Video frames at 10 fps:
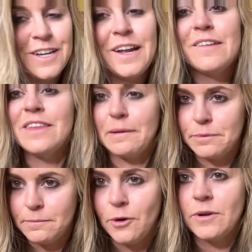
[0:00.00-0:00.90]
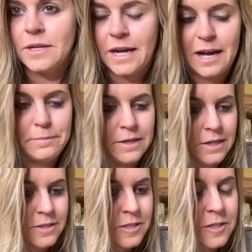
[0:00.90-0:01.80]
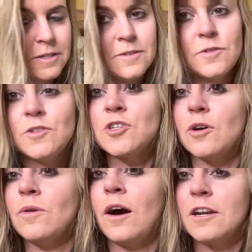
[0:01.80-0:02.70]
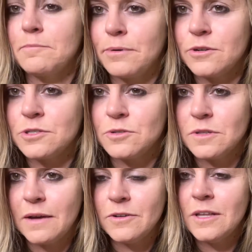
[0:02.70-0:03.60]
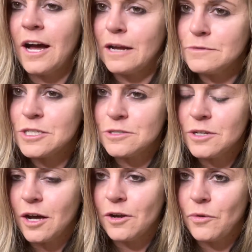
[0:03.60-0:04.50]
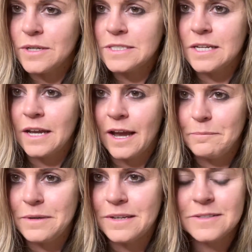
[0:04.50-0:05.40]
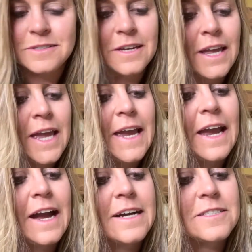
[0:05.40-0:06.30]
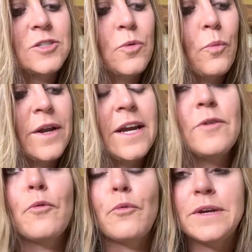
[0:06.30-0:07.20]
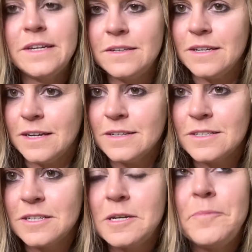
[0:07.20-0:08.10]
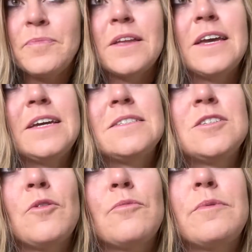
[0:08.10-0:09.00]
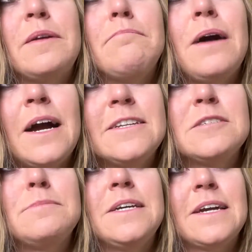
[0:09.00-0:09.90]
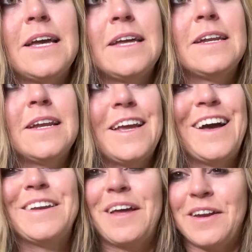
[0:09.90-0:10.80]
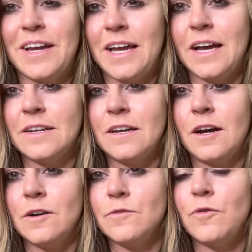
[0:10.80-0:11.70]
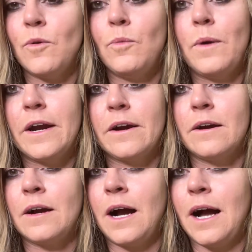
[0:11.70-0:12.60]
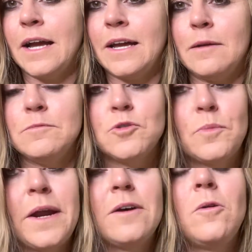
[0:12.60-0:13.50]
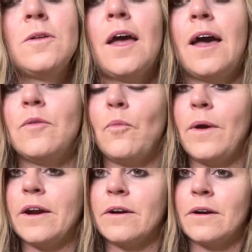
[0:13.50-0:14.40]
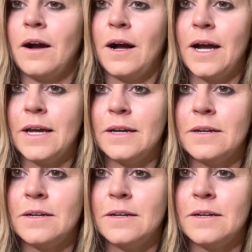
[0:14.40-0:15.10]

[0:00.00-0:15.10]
that promote unhappiness. So on a personal level, I'm still conquesting happiness. And when I read it, it reminds me again and again and again of where I am derailed and where I